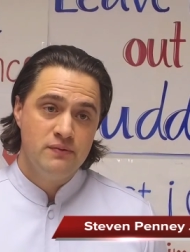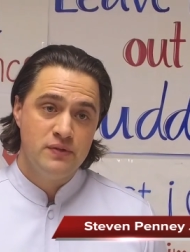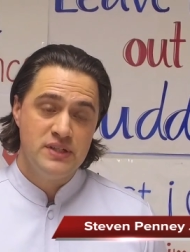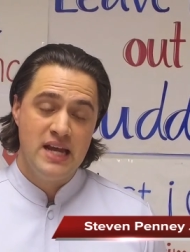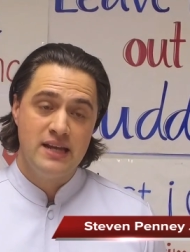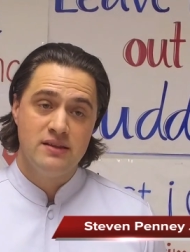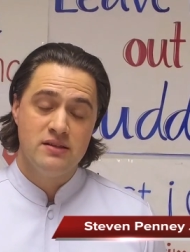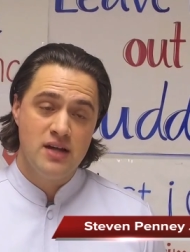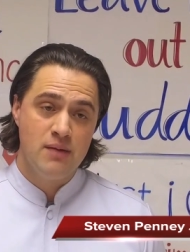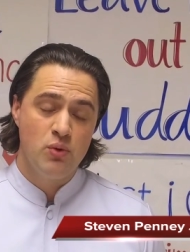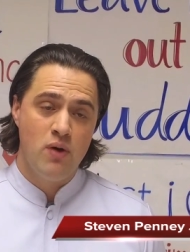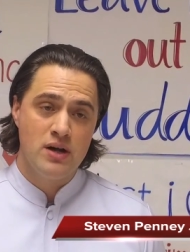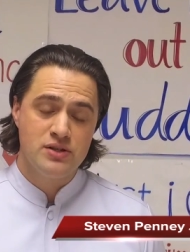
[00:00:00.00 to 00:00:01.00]
for taking the
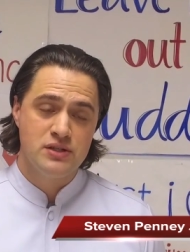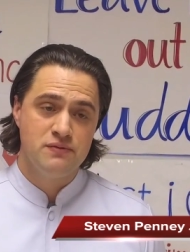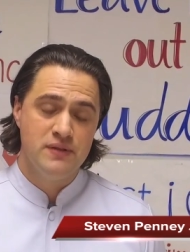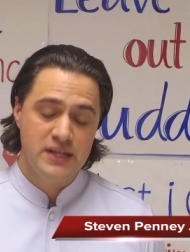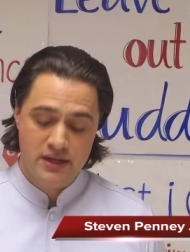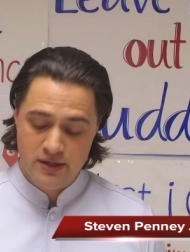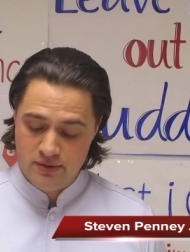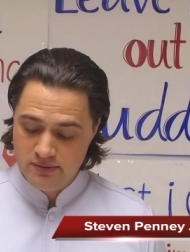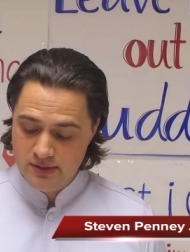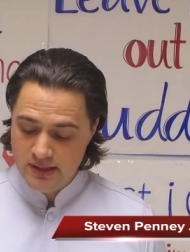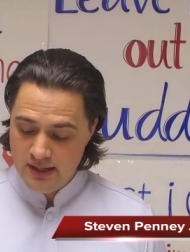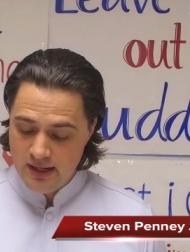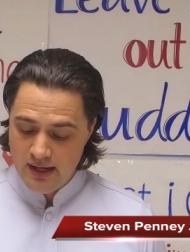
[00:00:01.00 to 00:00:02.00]
time to watch this video,
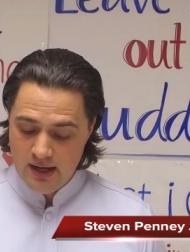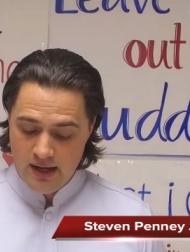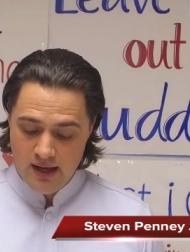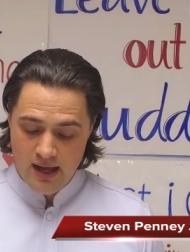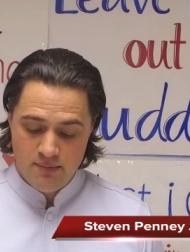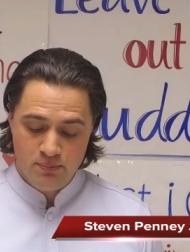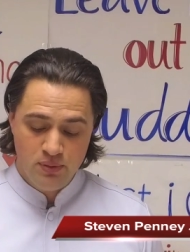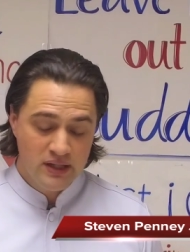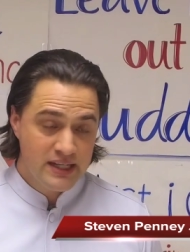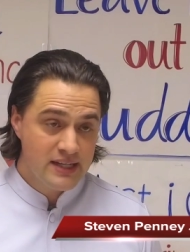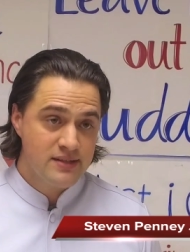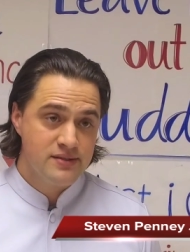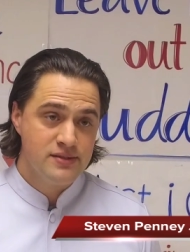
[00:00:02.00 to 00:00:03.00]
and
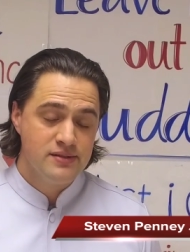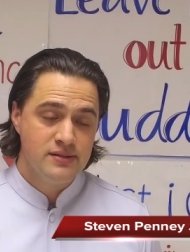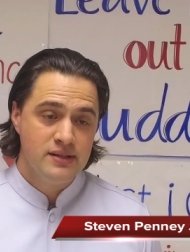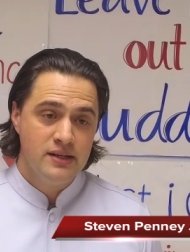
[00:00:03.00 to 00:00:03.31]
please